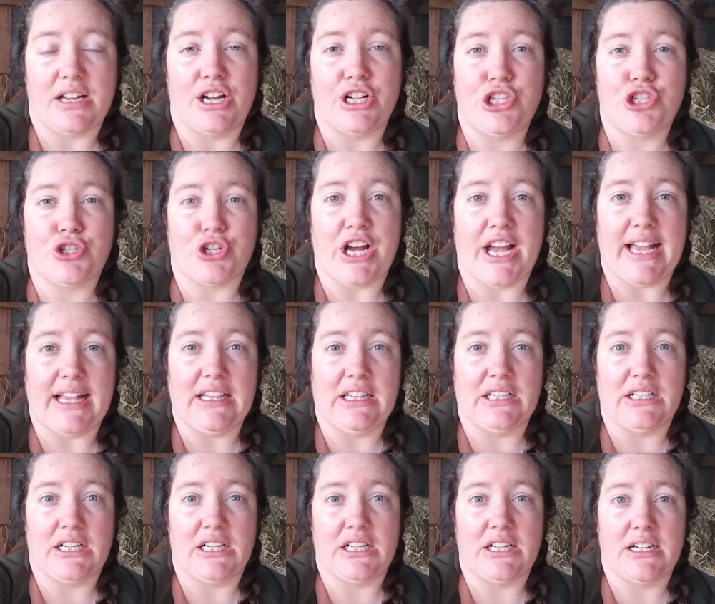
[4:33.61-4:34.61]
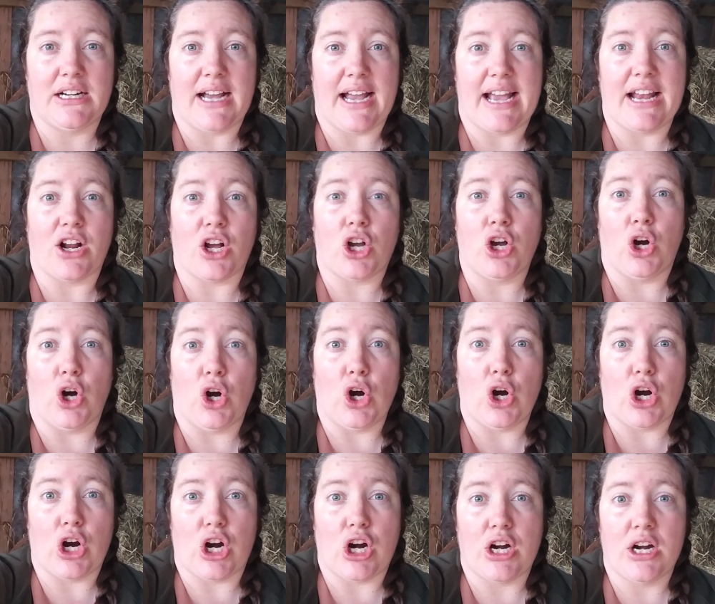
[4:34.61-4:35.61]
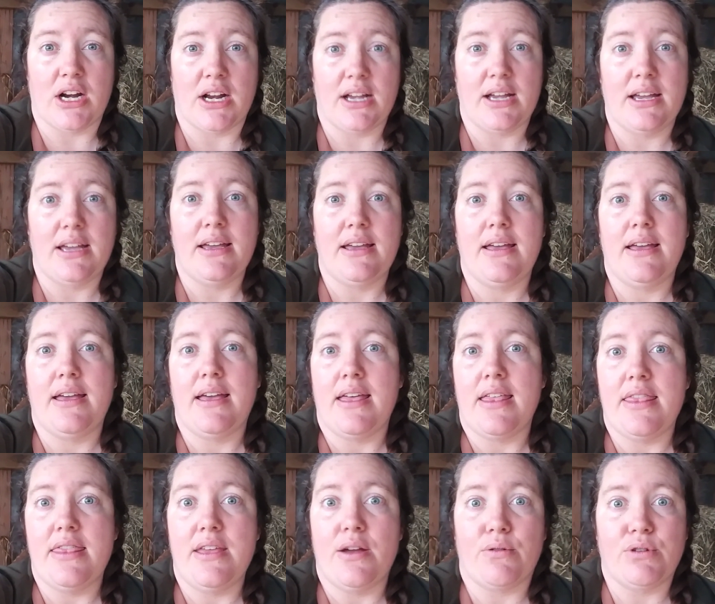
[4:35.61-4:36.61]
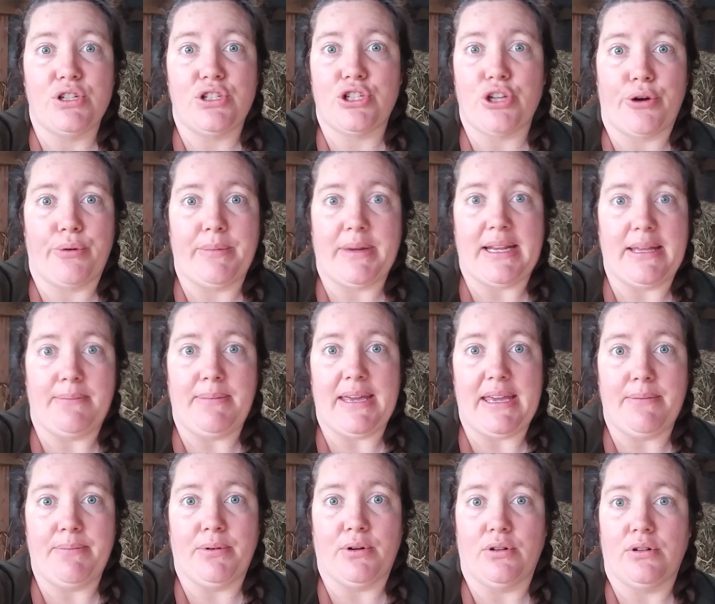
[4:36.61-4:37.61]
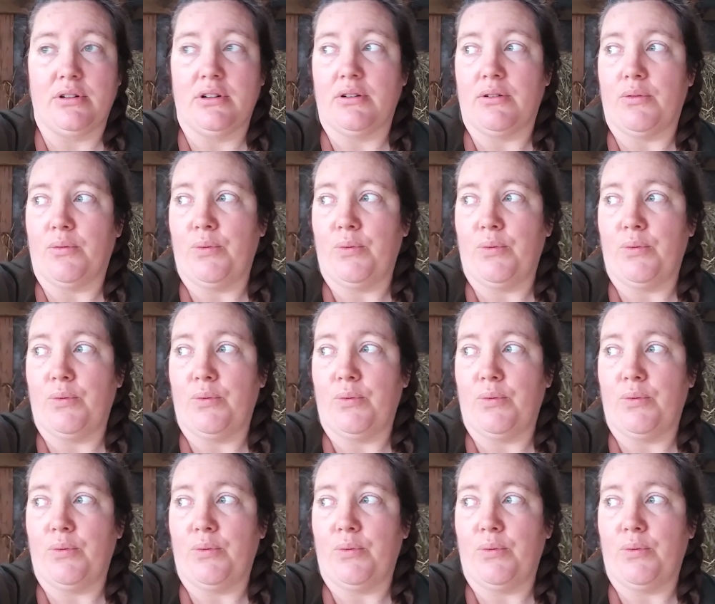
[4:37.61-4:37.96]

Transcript: a trailer, and a car. There were so many people.